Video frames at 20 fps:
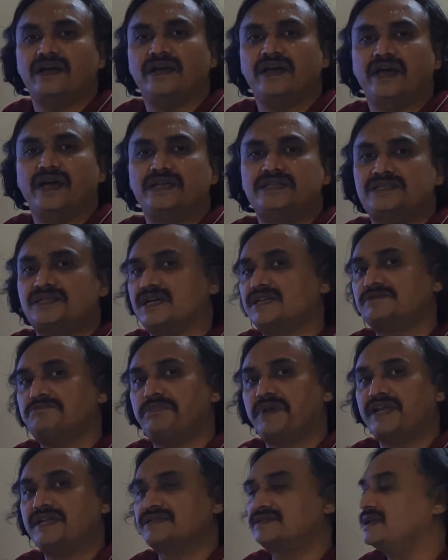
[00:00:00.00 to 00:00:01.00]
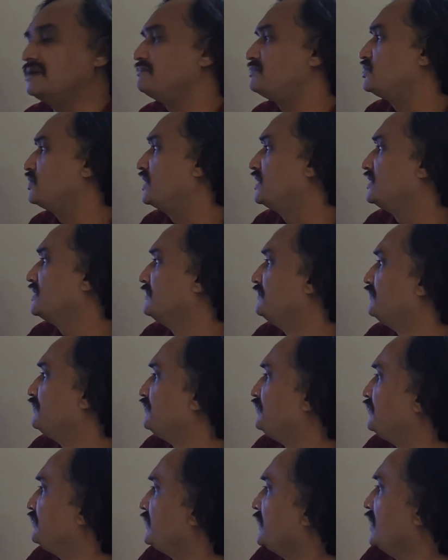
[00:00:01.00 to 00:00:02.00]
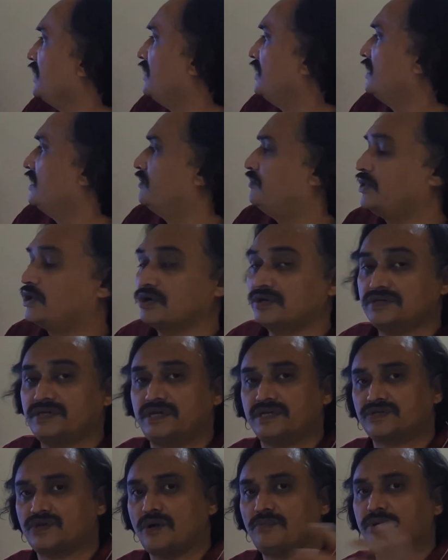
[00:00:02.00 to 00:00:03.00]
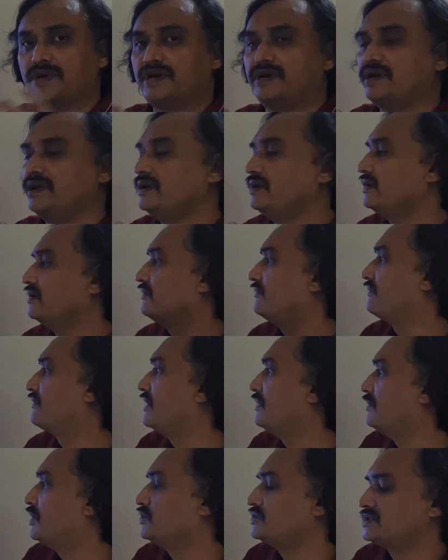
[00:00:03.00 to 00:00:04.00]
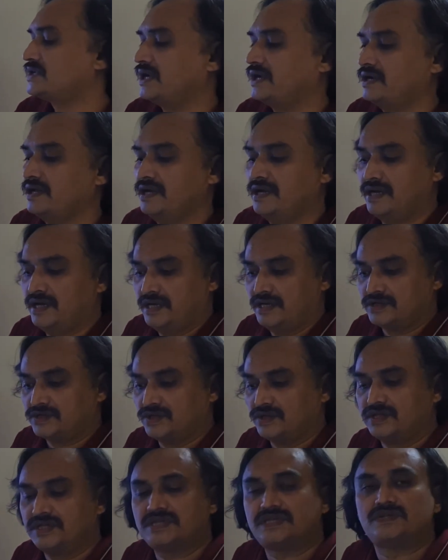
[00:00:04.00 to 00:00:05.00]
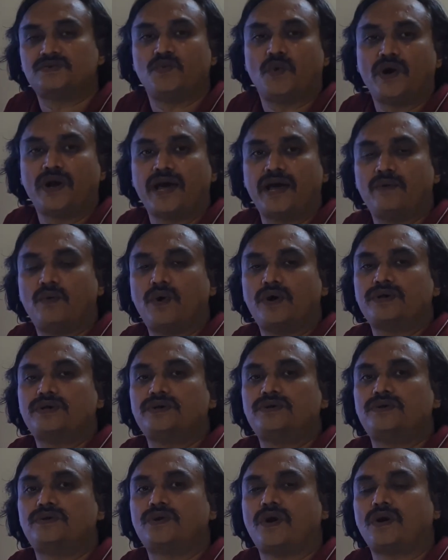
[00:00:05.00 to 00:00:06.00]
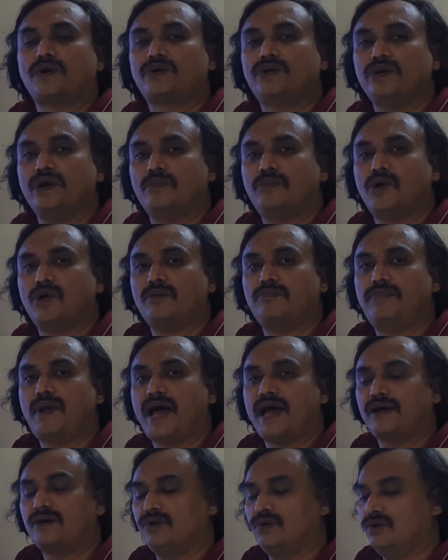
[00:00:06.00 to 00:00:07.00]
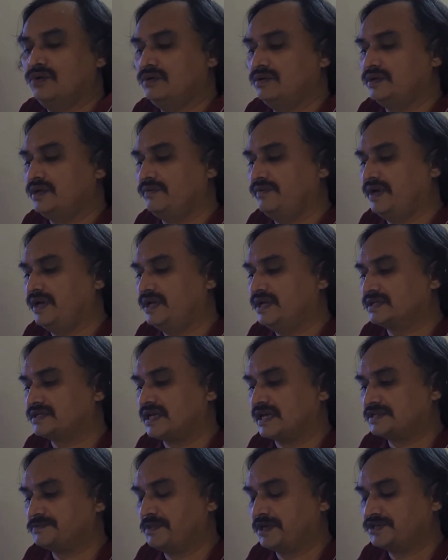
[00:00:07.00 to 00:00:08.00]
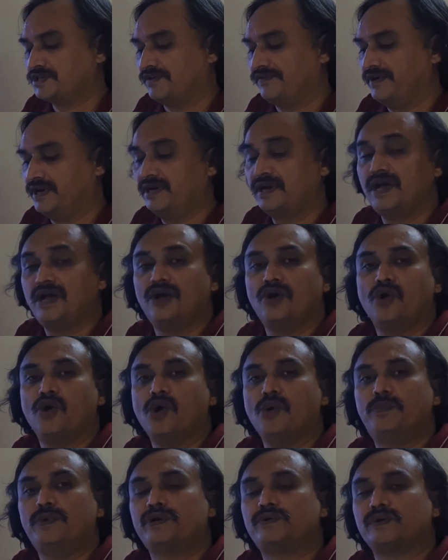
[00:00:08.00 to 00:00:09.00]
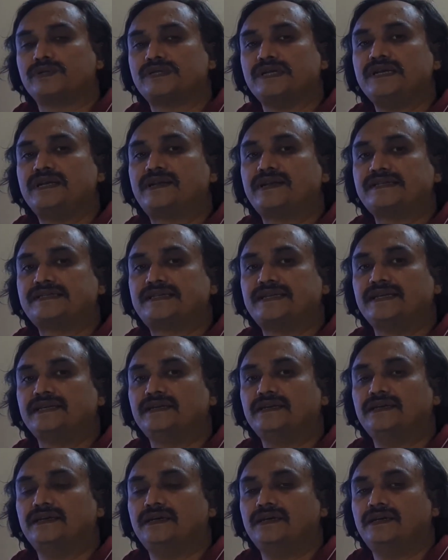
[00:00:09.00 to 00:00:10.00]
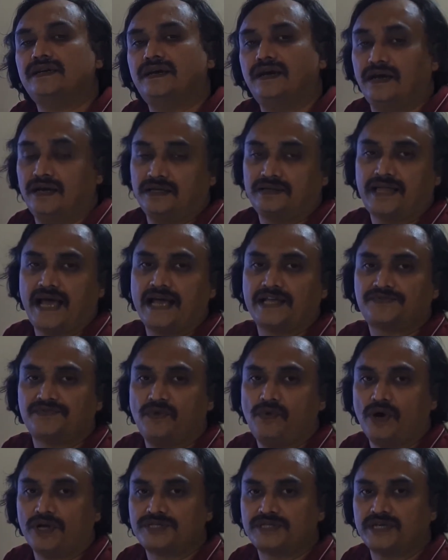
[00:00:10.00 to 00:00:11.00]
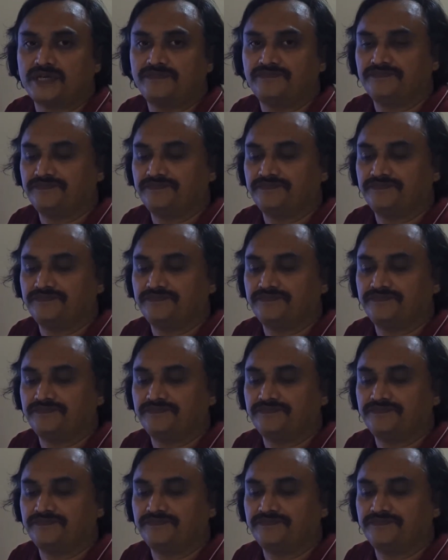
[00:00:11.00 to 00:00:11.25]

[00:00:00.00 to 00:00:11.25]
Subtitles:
It just brings them together because it is operating from outside. So this is what I wanted to talk to you about black hole, the various aspects of it. Hope it was interesting. Thanks for watching.